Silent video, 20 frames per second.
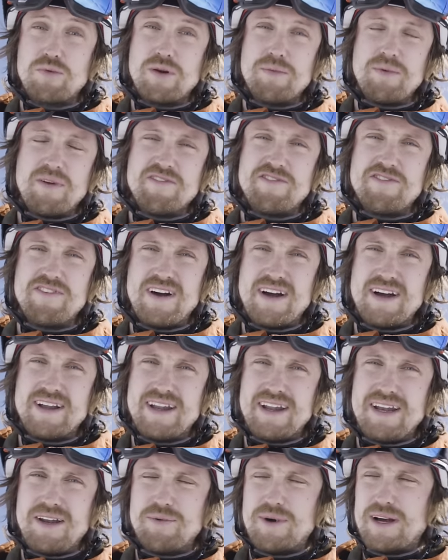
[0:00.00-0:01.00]
would have been
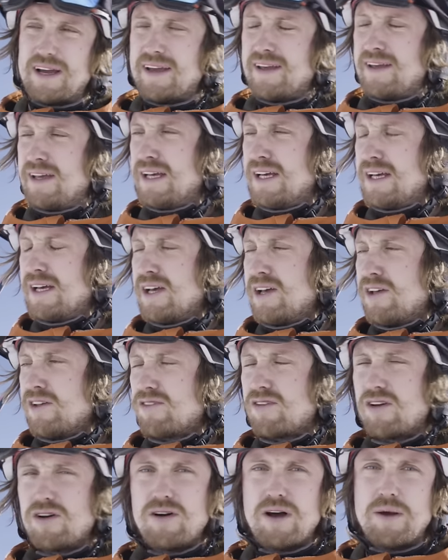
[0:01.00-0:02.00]
fine anyway.
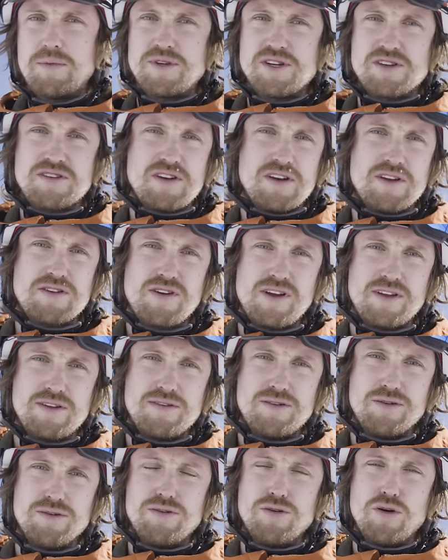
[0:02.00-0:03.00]
So I'm just gonna try to
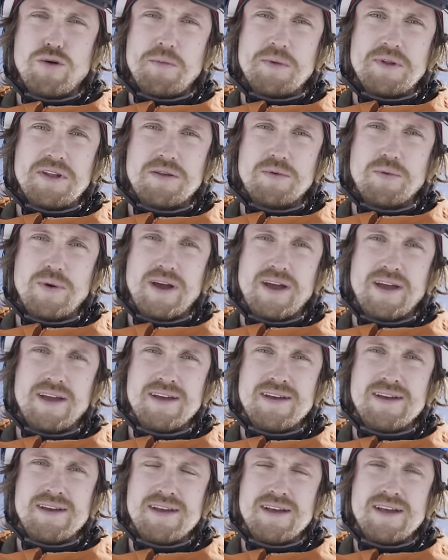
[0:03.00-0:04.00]
do it normal this way,
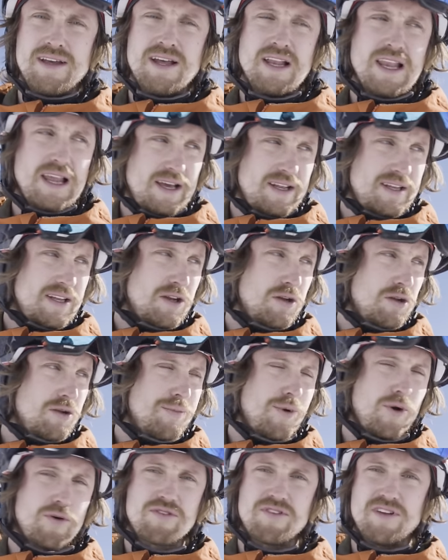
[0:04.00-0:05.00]
like I did on the
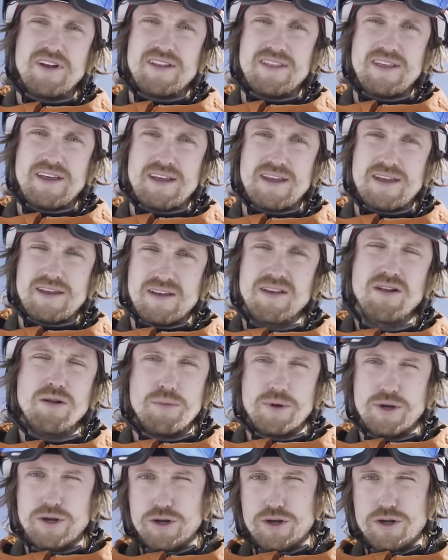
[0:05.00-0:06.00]
box, and I think it'll
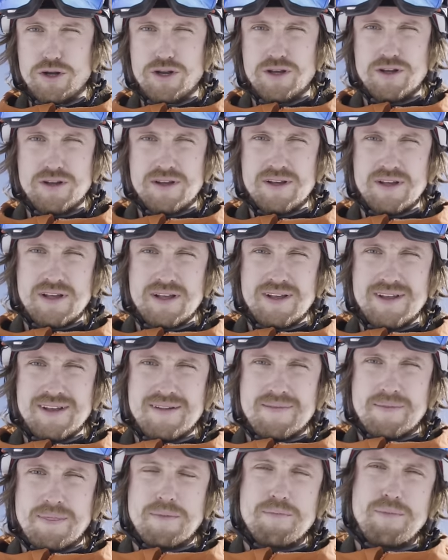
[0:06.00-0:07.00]
be good.
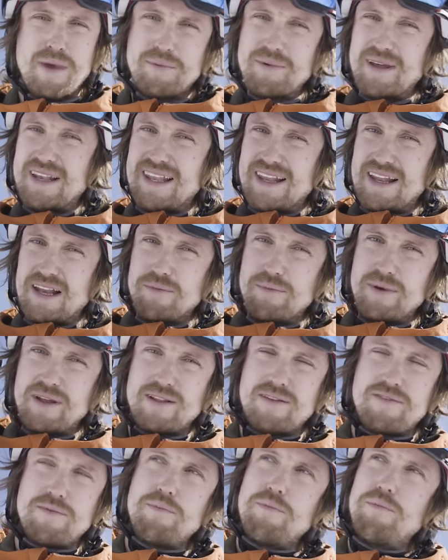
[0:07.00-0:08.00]
Maybe a little
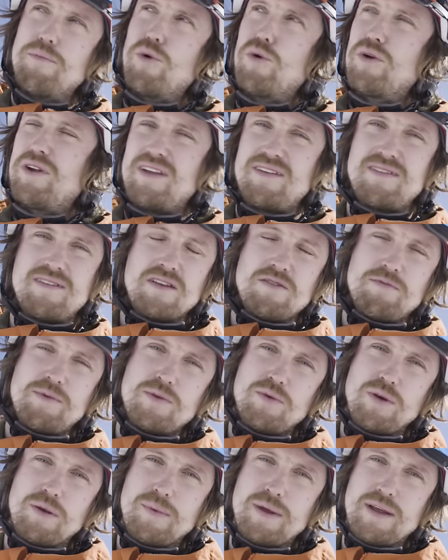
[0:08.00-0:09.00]
bit more distance
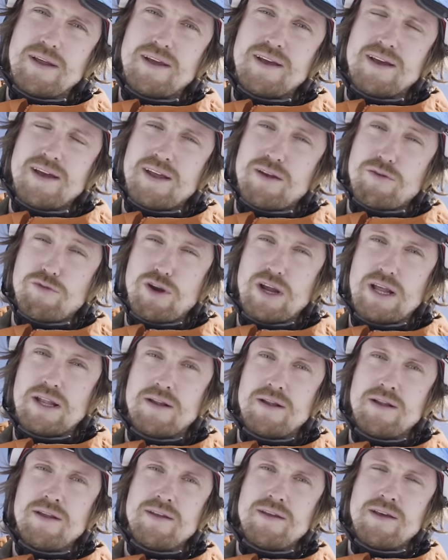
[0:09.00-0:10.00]
between me and rail
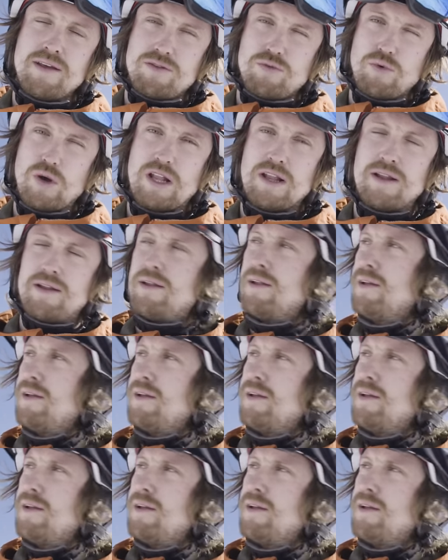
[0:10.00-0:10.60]
as well.